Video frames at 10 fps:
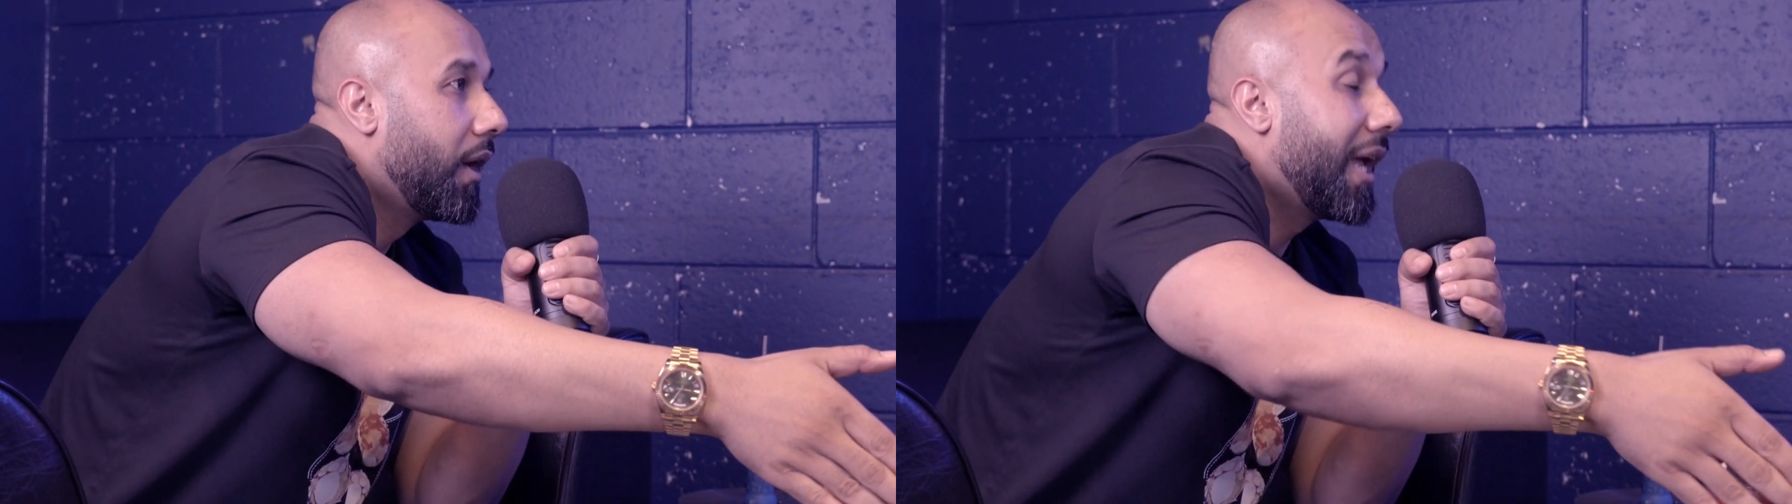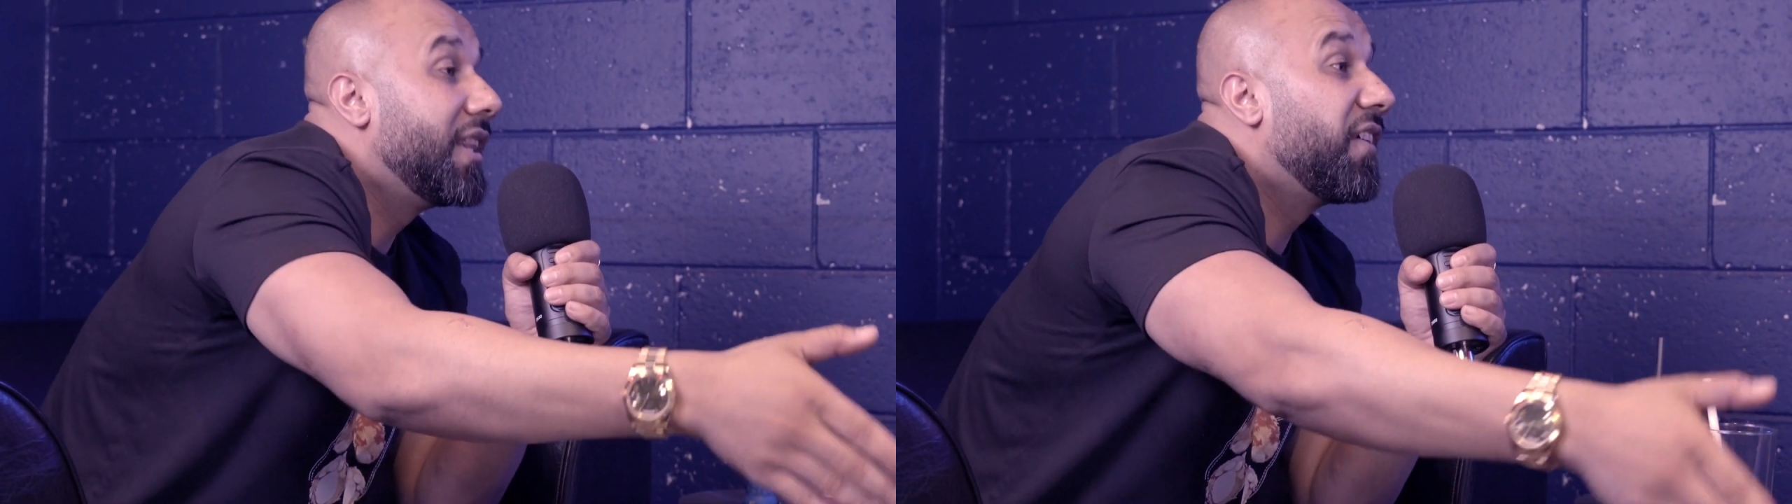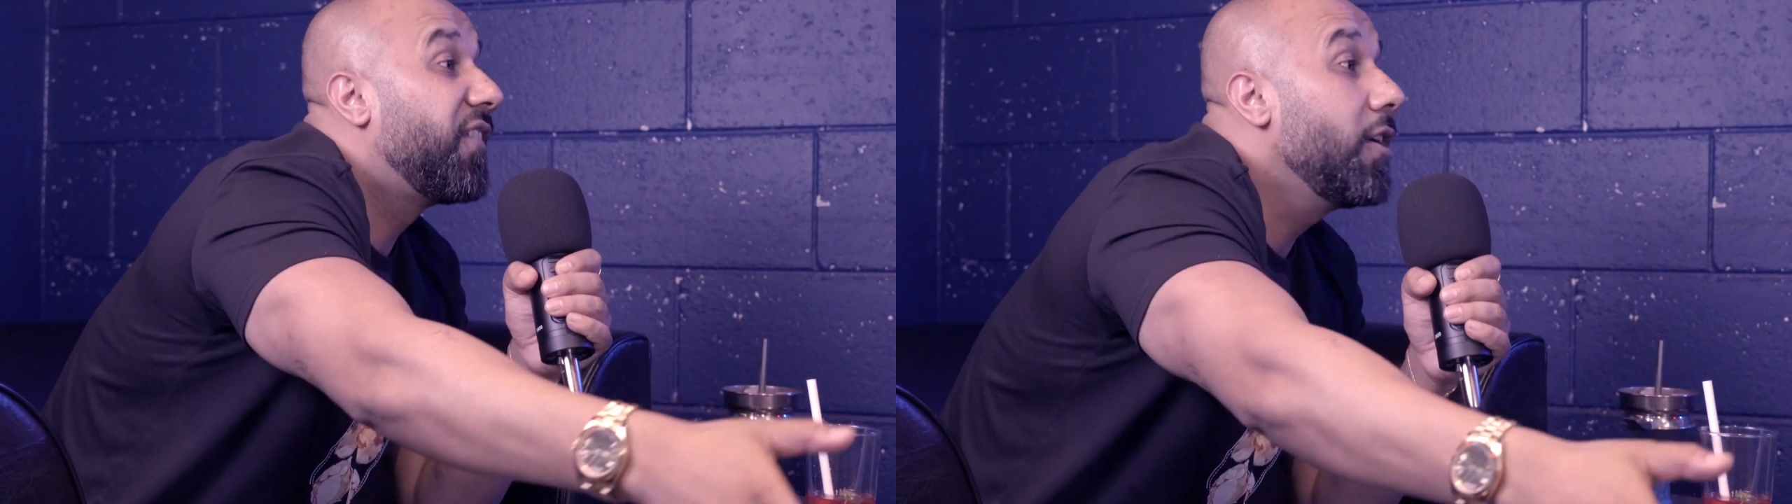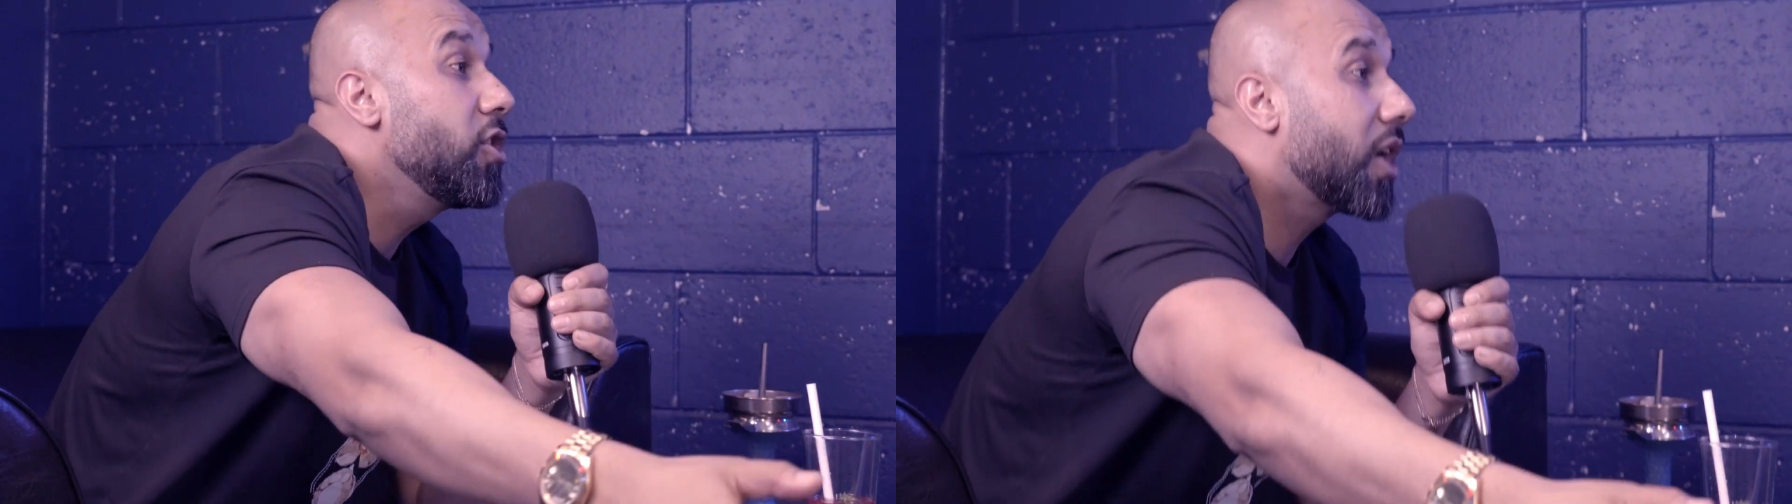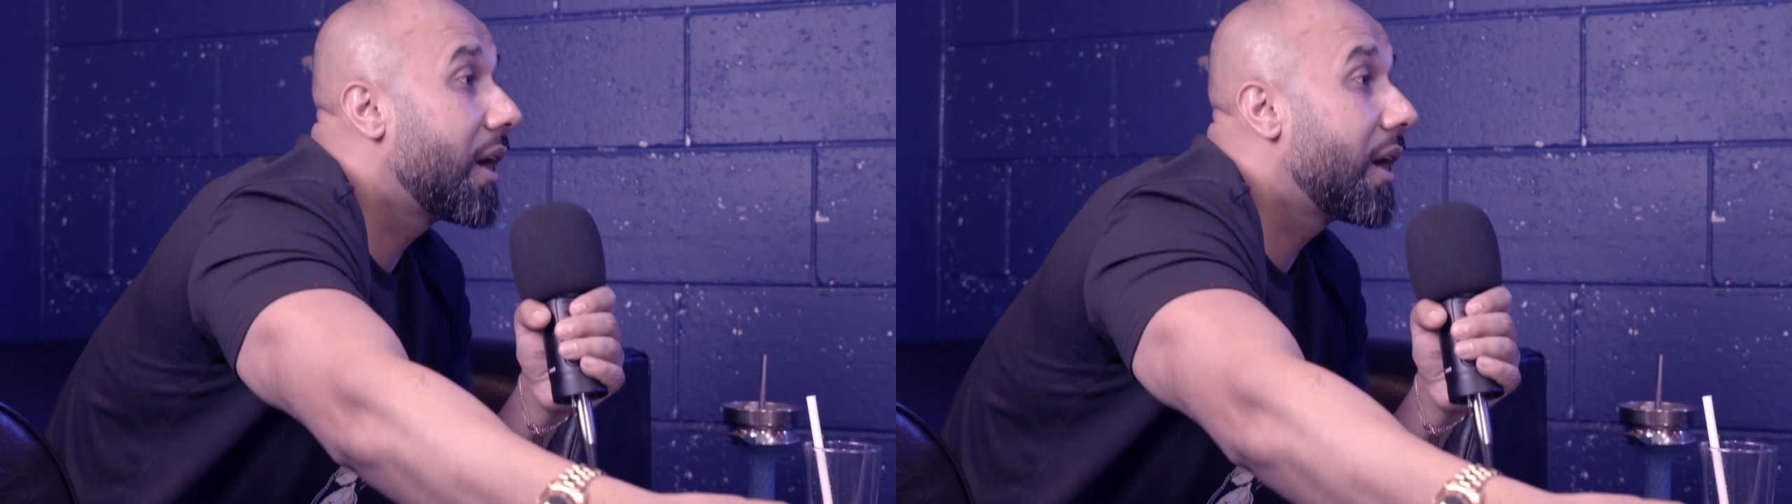in the future.